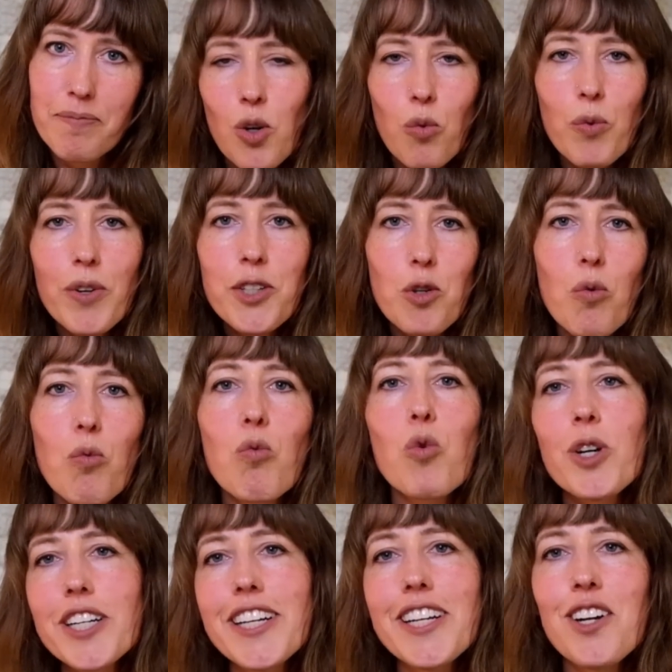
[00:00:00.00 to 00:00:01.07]
When you're
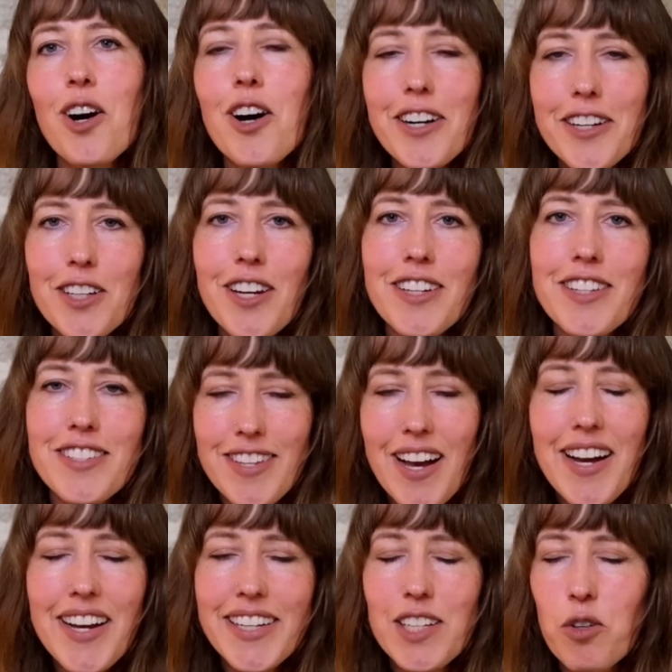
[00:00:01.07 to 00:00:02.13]
working on a design,